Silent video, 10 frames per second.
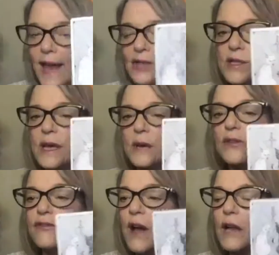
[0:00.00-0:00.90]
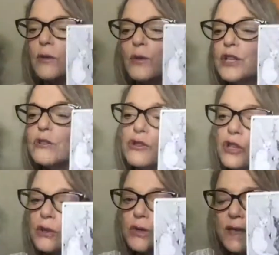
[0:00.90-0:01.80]
the actions that will follow when you
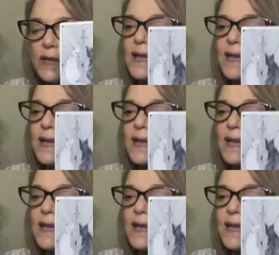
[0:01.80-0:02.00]
do. It's